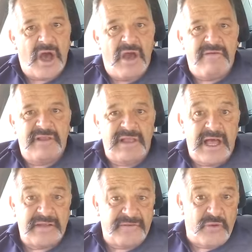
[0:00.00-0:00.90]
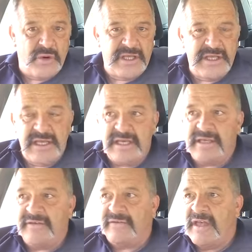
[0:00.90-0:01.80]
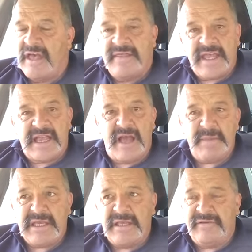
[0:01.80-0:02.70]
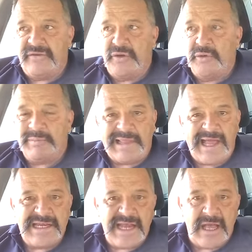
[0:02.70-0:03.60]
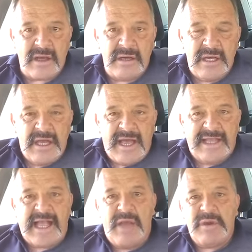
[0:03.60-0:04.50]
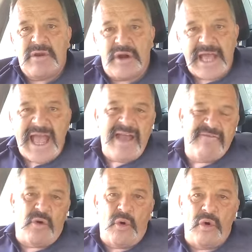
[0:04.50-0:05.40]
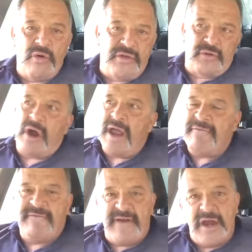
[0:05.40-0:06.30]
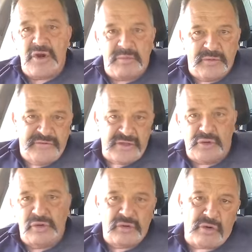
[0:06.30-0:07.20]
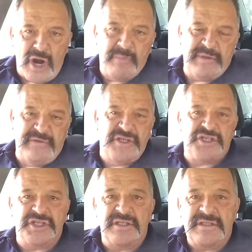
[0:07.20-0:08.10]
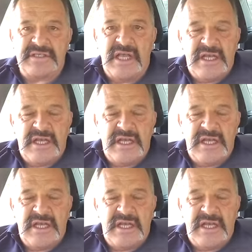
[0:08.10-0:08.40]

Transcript: over the last 40 years. They're coming into play now. Okay, we got to have all the right variables in all the right positions